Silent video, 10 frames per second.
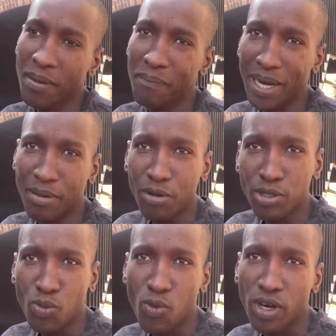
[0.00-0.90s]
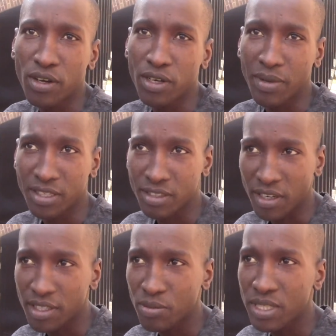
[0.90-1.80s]
but I'm also working on my
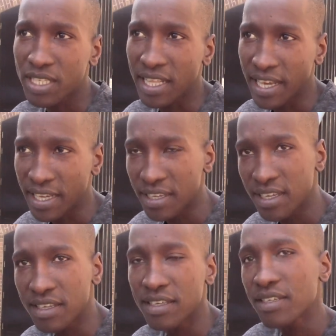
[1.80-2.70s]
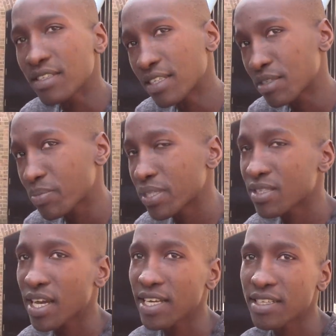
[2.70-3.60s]
strength, which is like the speed
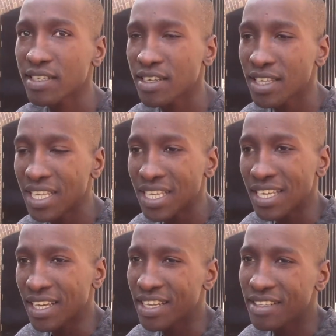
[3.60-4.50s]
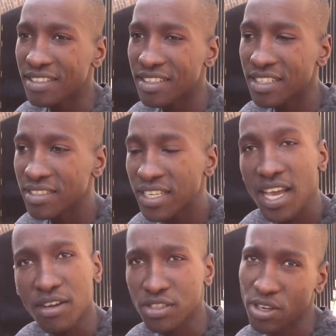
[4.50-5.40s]
side. Yeah. And see
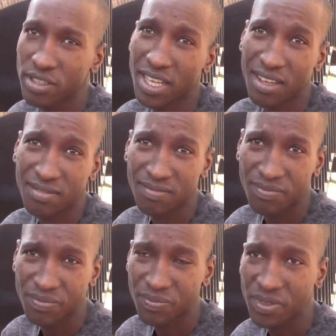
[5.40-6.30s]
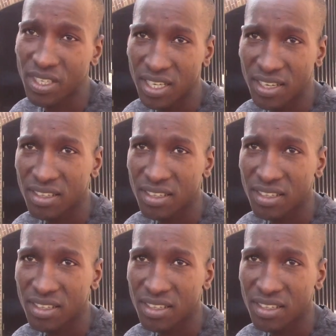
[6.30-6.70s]
how it turns out. Yeah. Yeah.